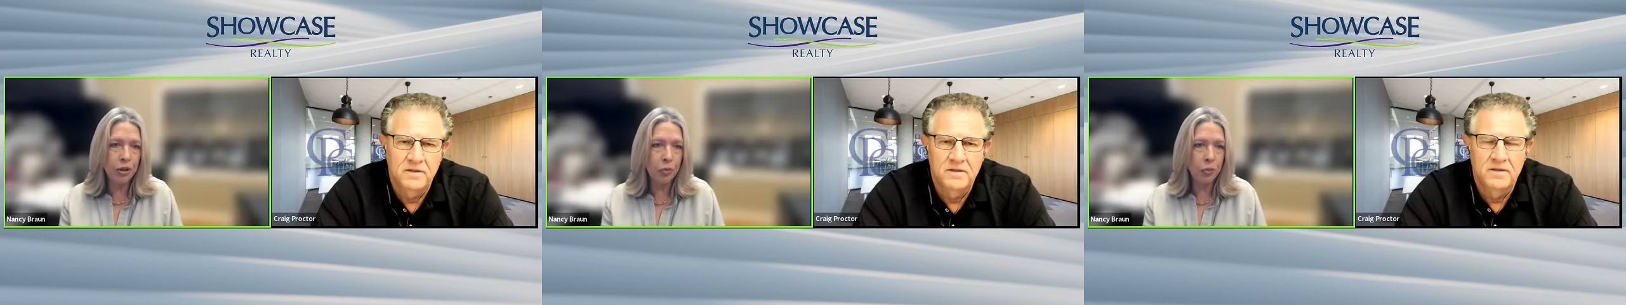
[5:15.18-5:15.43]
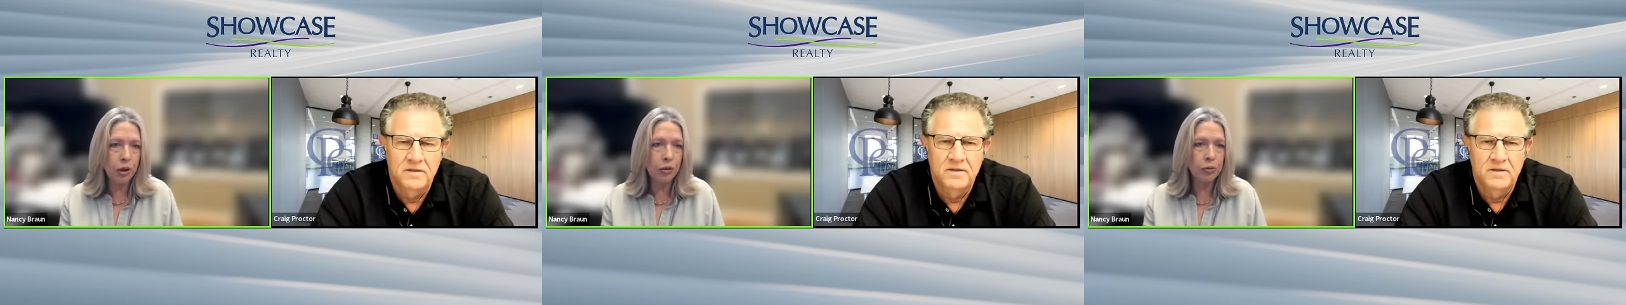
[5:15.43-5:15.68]
Speaker 1: You're going
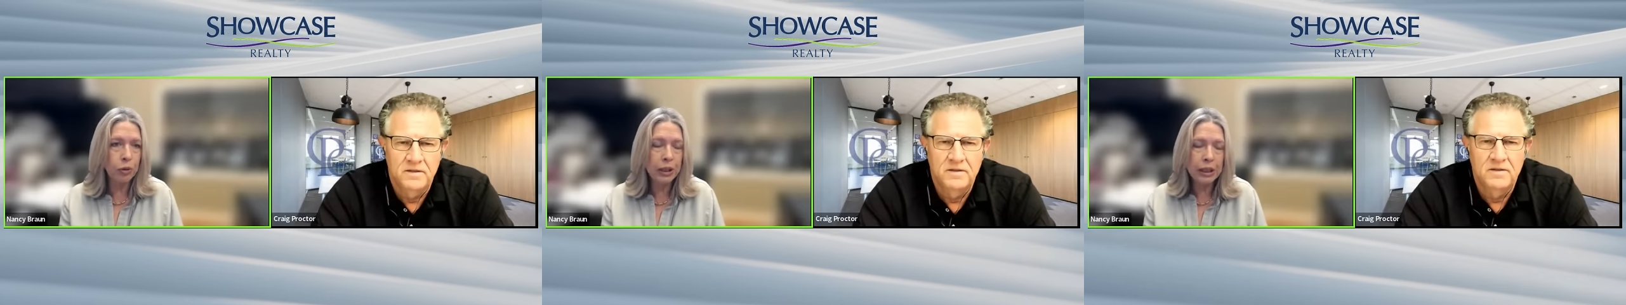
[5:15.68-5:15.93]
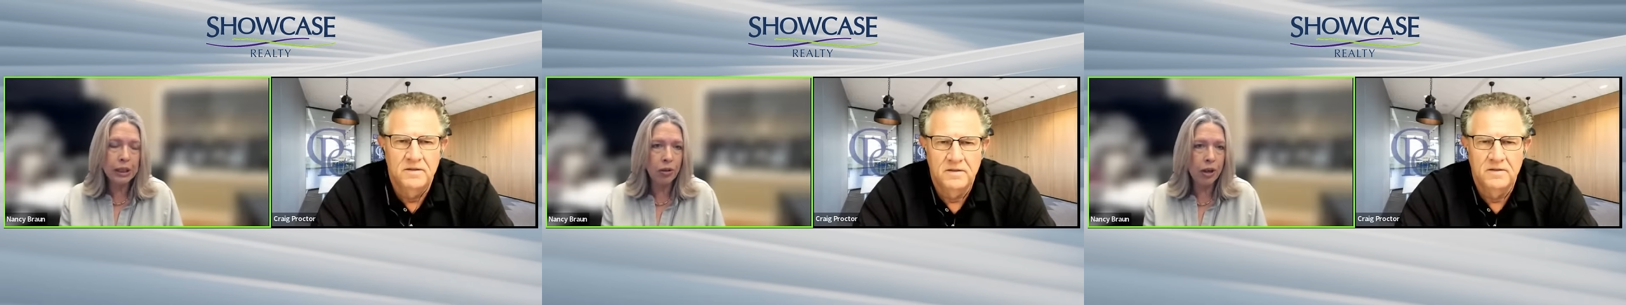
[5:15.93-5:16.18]
to work
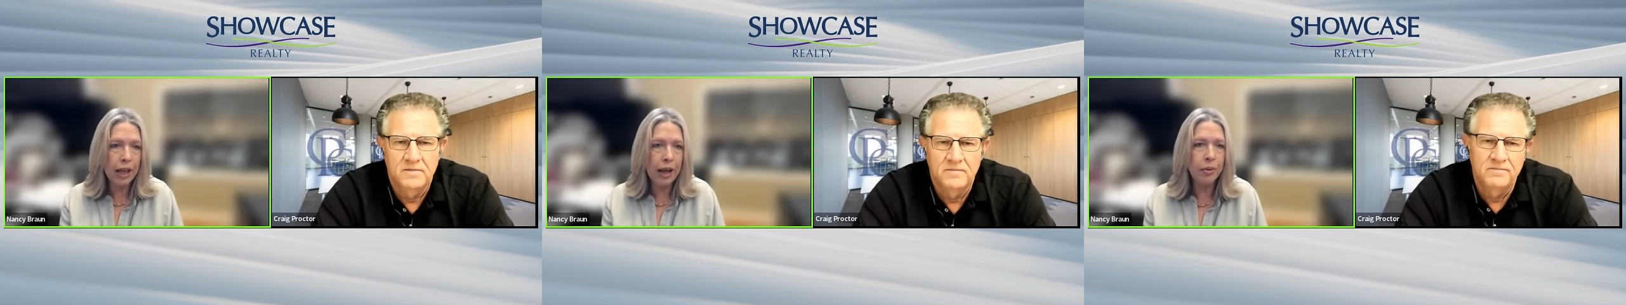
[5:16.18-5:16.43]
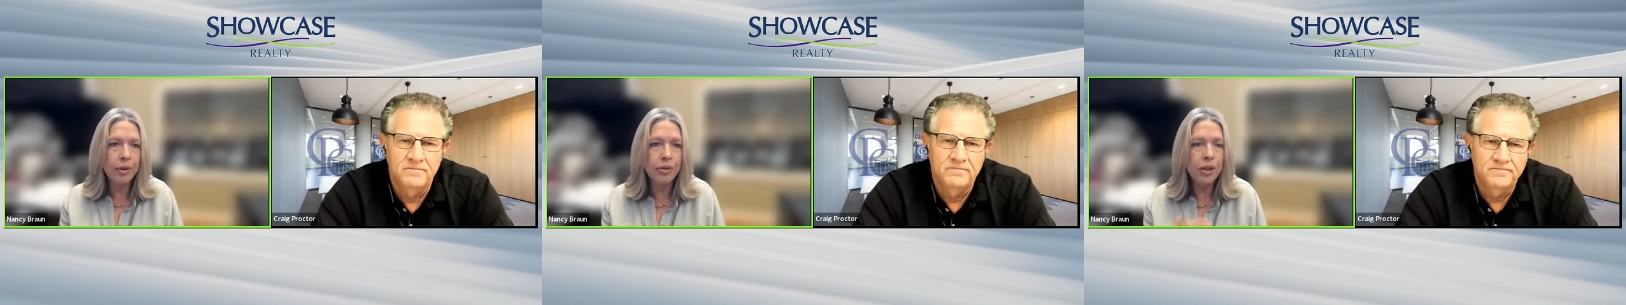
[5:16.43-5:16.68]
really long
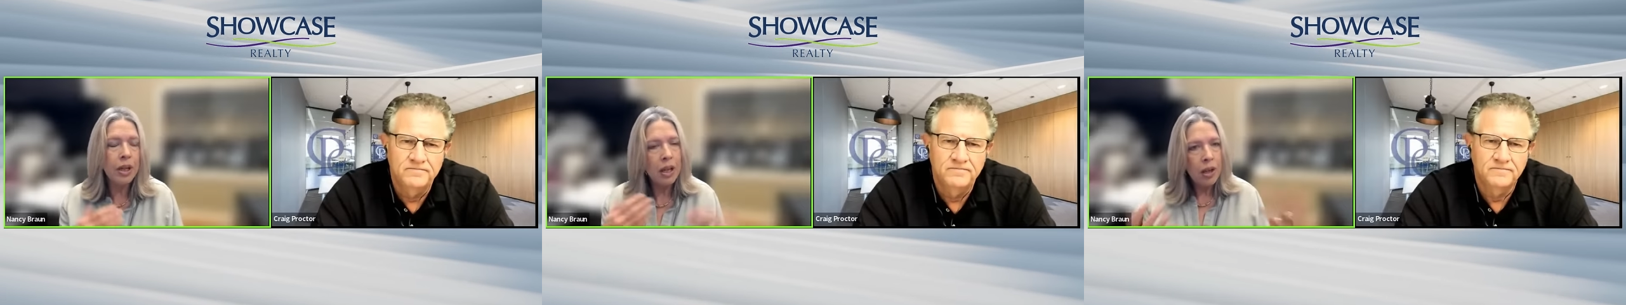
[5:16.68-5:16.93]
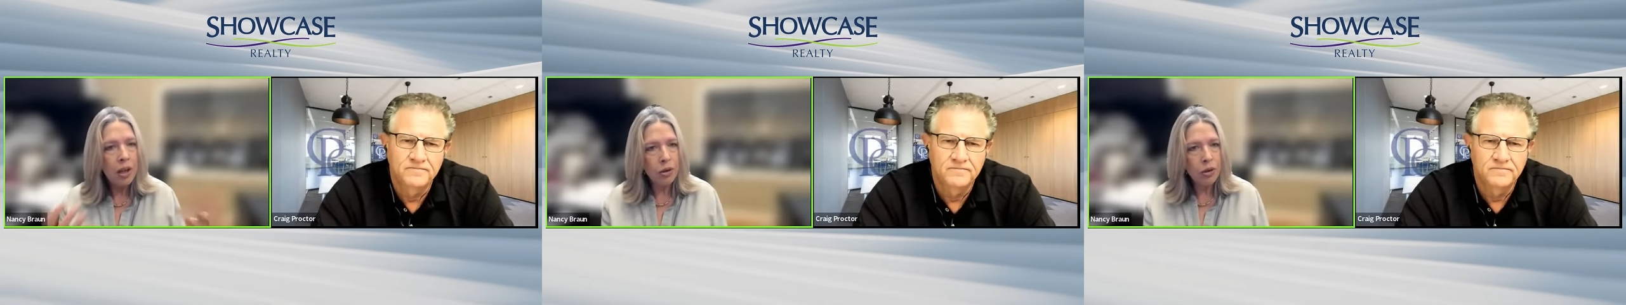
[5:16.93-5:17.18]
hours.
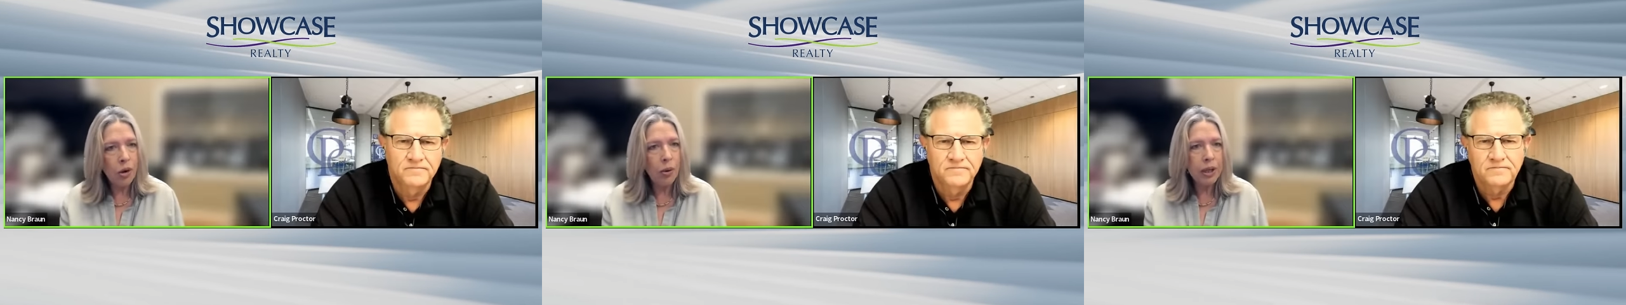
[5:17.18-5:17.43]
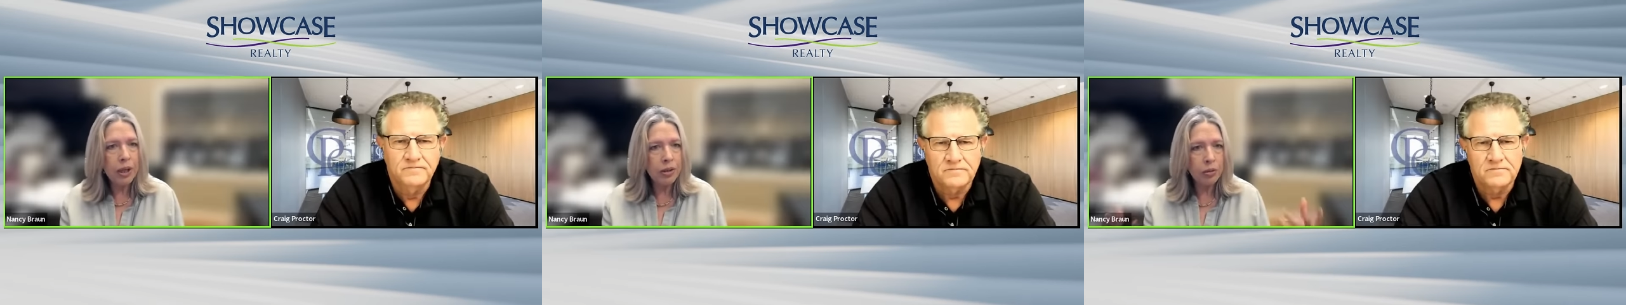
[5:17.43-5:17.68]
You're
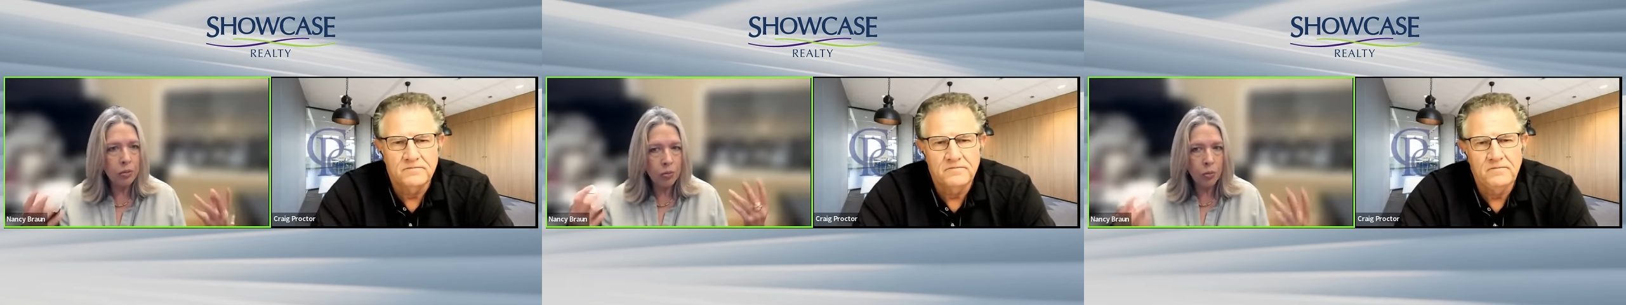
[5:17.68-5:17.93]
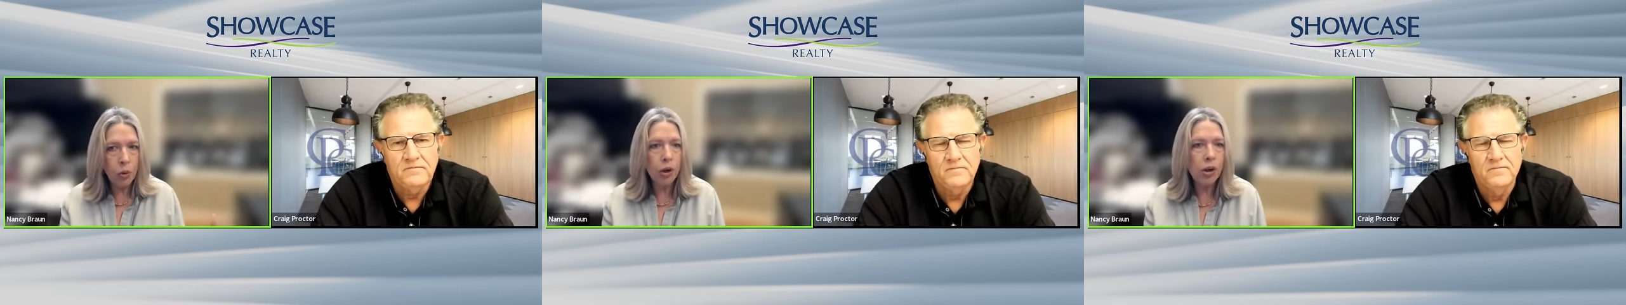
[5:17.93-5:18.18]
going
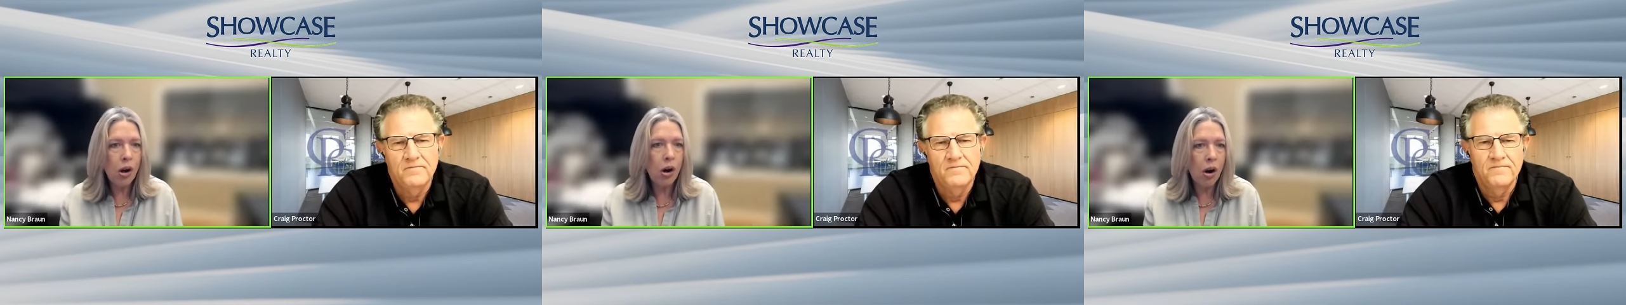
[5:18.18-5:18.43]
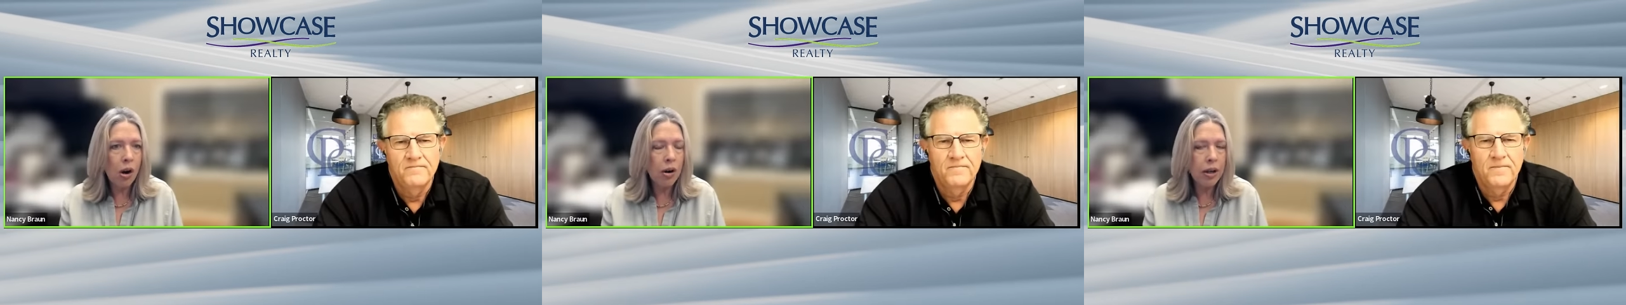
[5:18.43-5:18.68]
to work
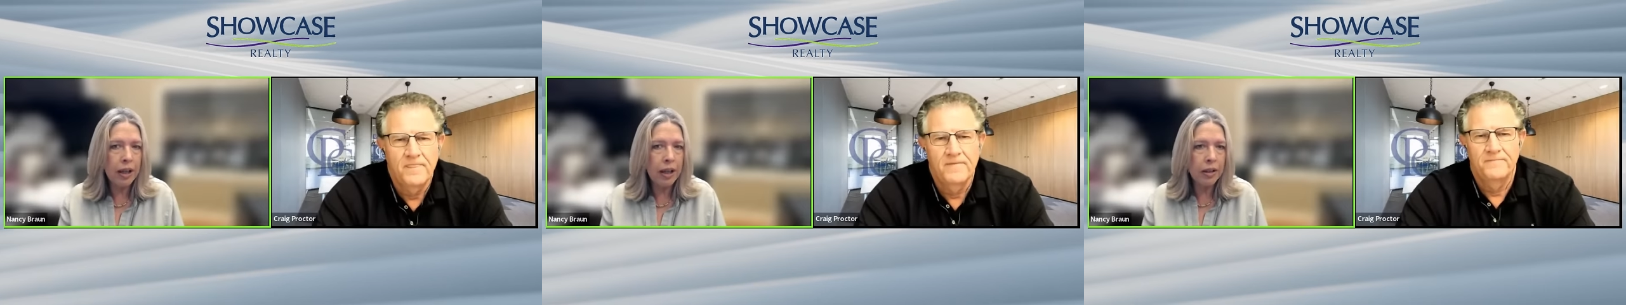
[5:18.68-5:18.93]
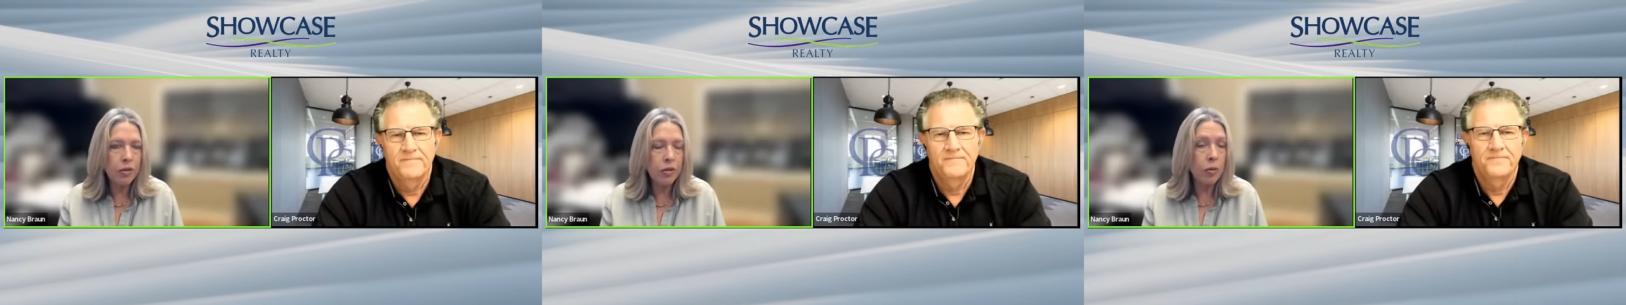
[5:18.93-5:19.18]
hard
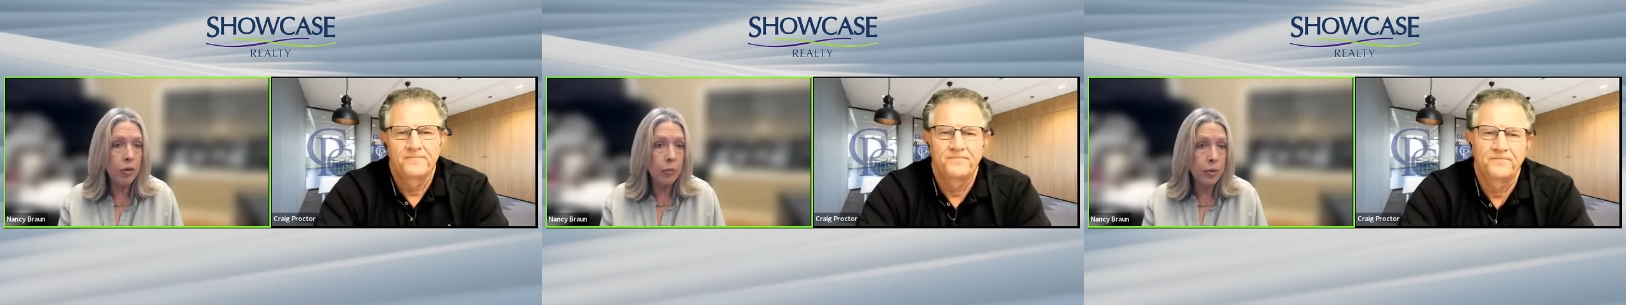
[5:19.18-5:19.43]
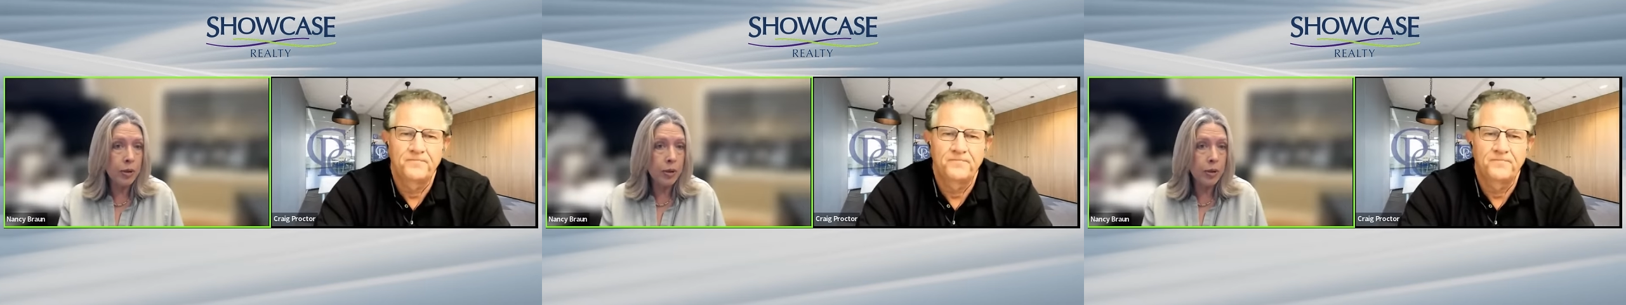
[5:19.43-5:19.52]
and uh,